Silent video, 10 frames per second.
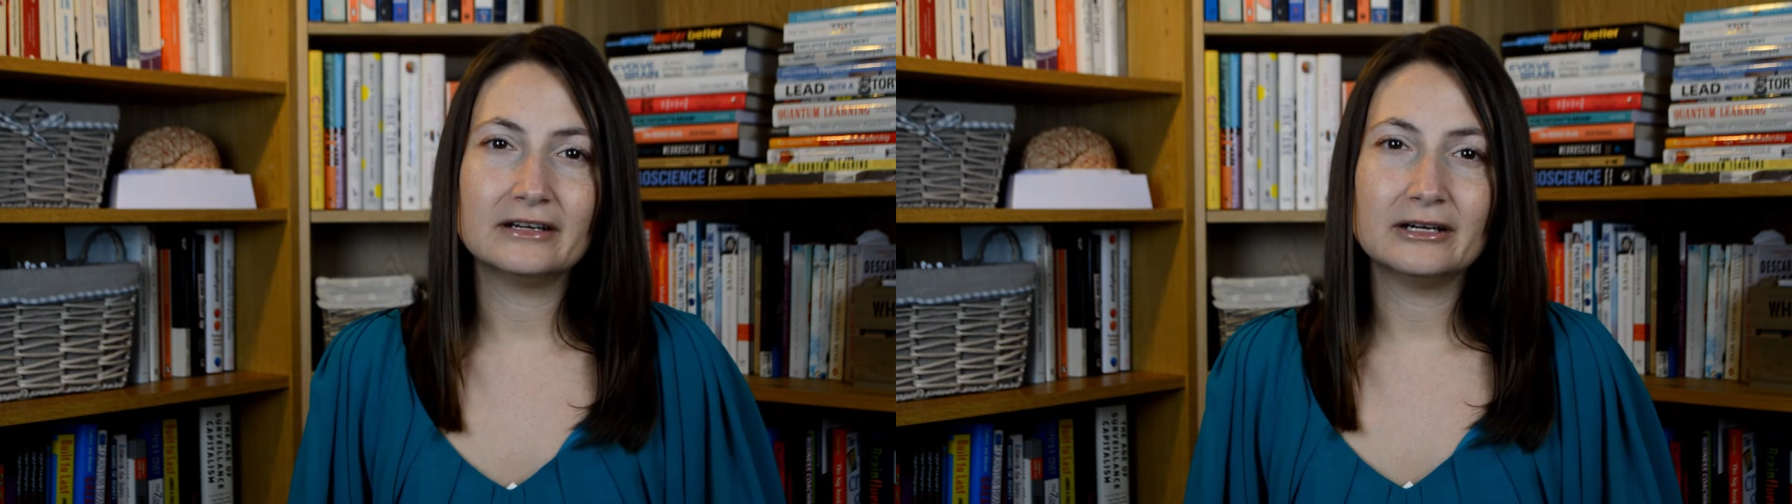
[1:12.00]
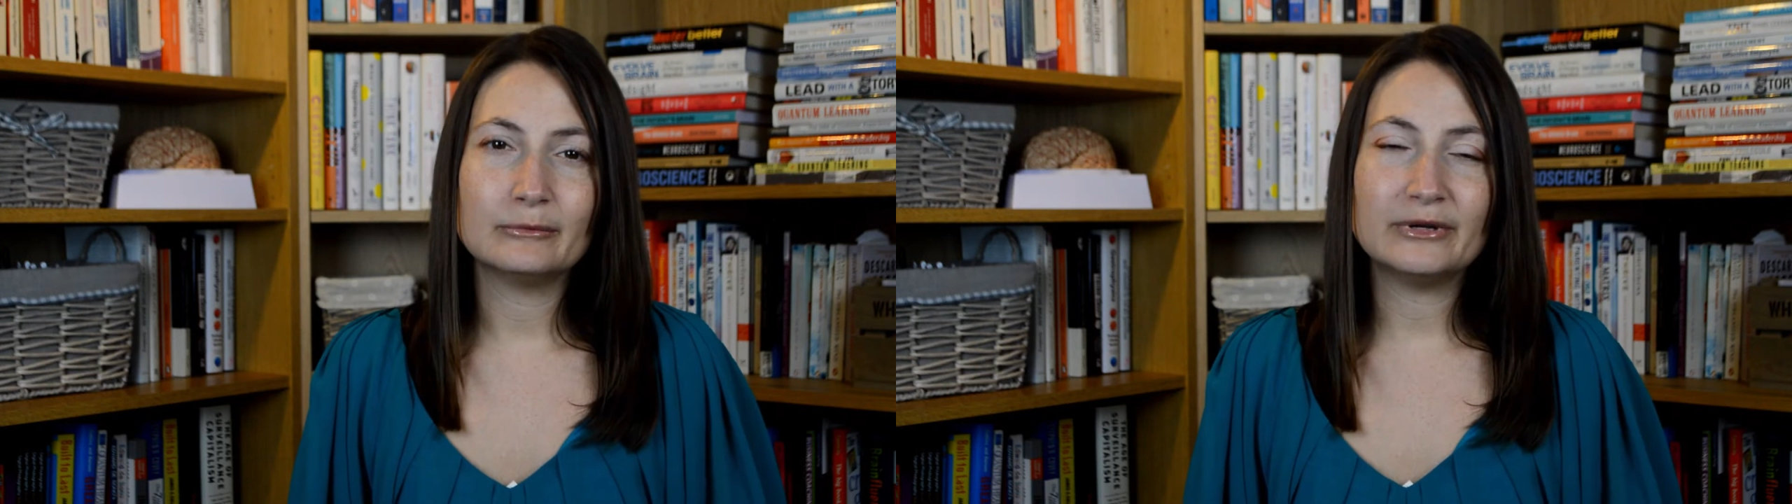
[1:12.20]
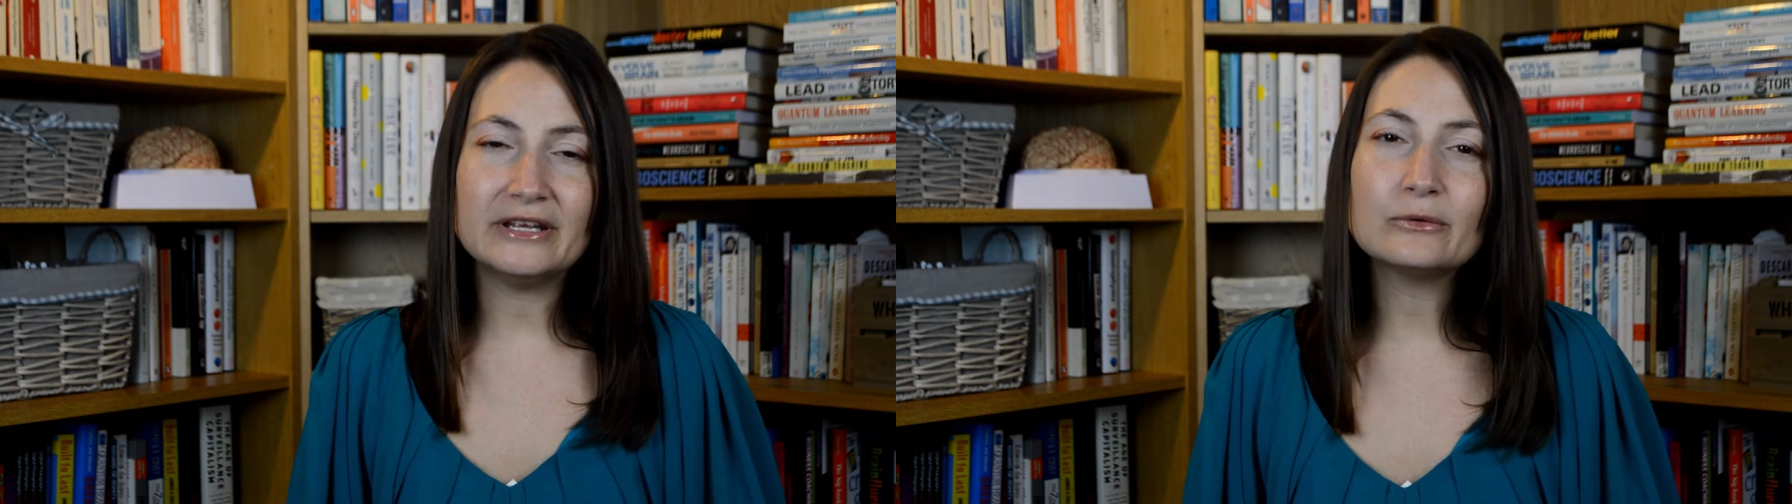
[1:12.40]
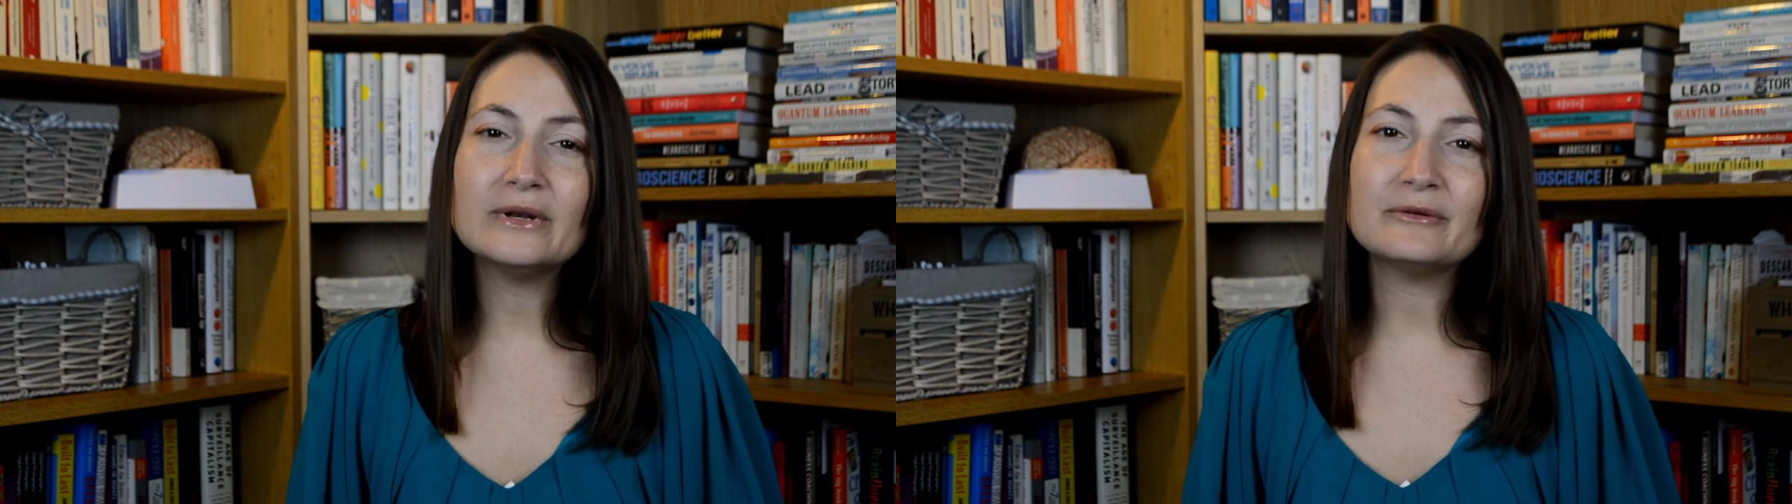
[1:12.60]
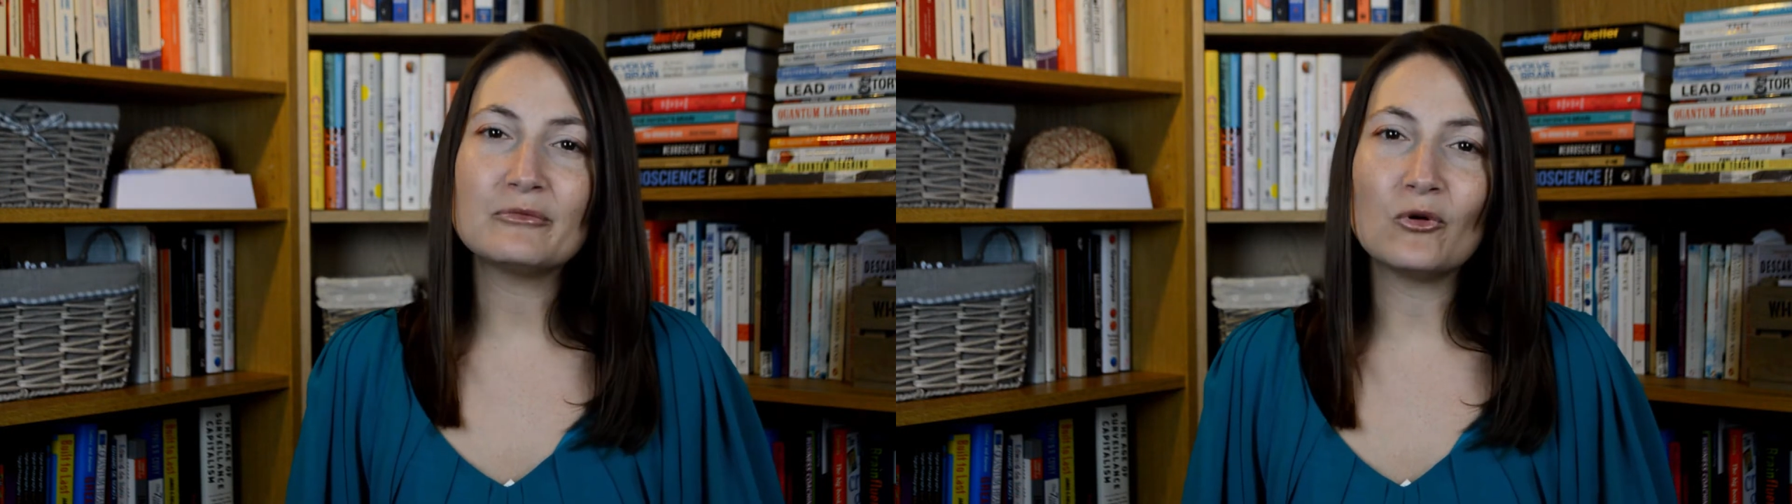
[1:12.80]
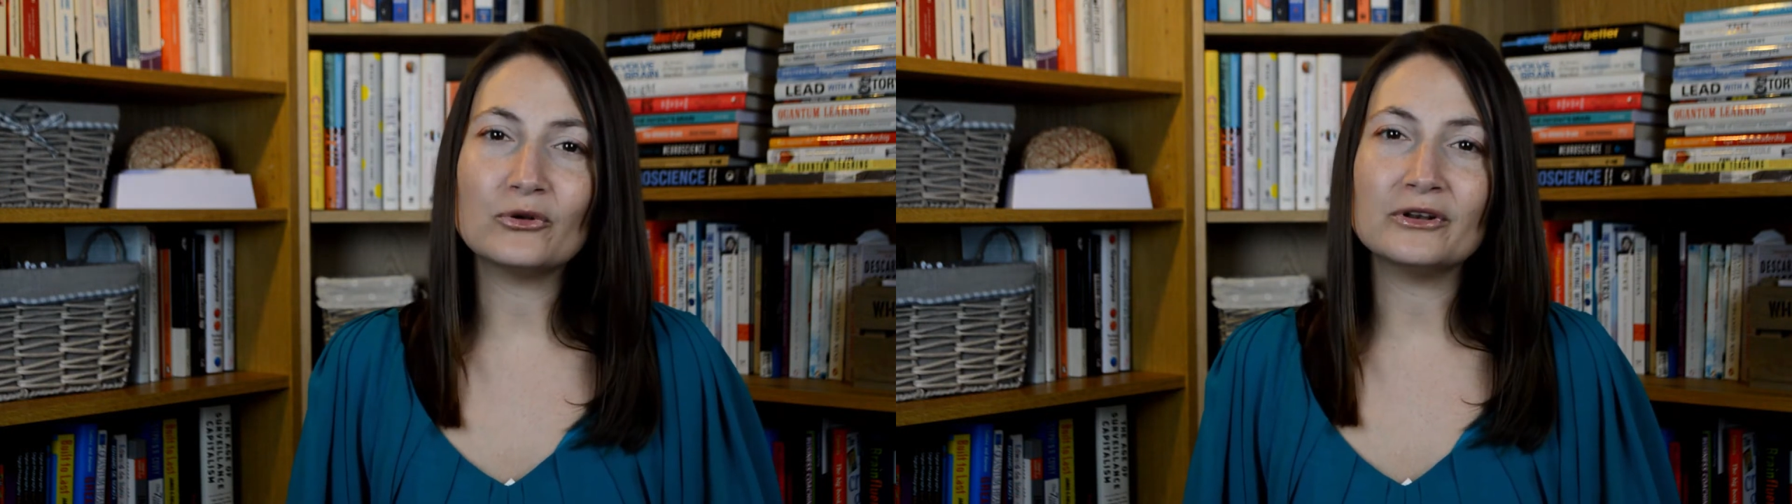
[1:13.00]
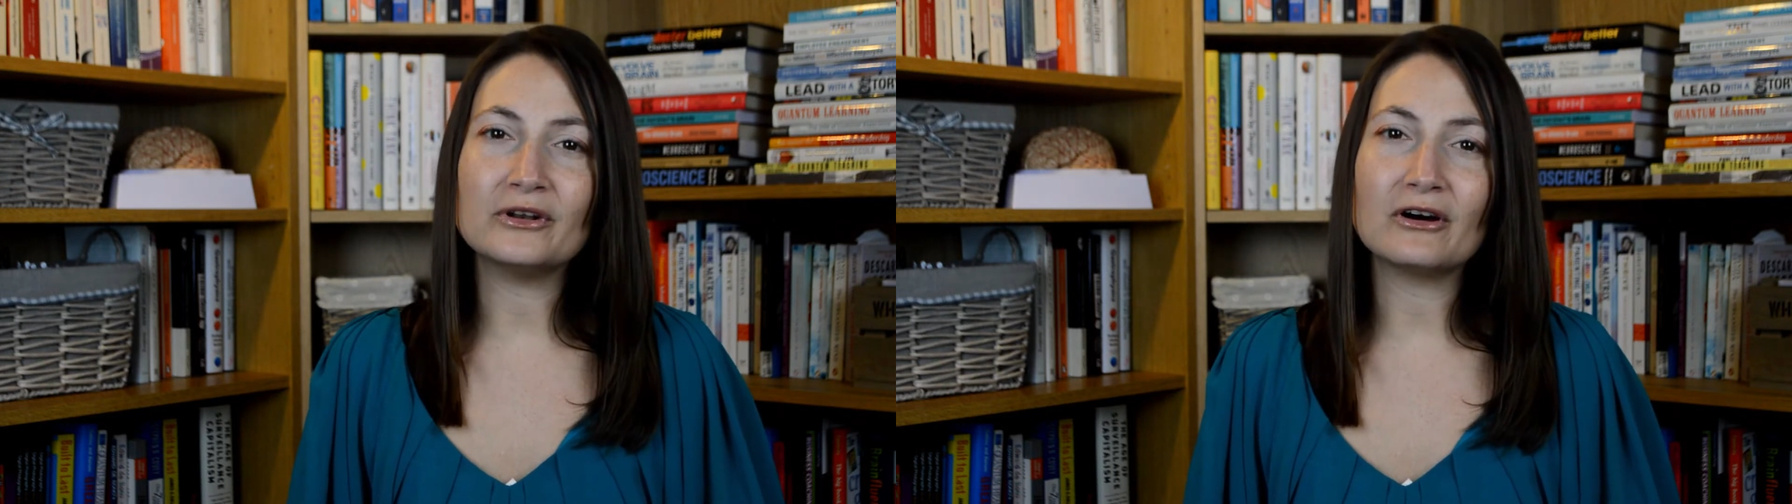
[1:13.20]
But equally important